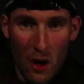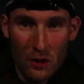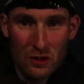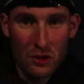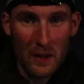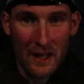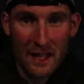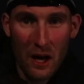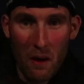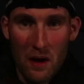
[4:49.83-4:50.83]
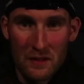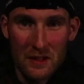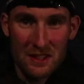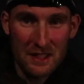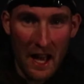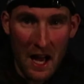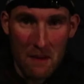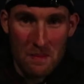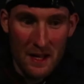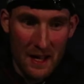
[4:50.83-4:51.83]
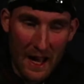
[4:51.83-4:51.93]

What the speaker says: I'll just quickly go over the setup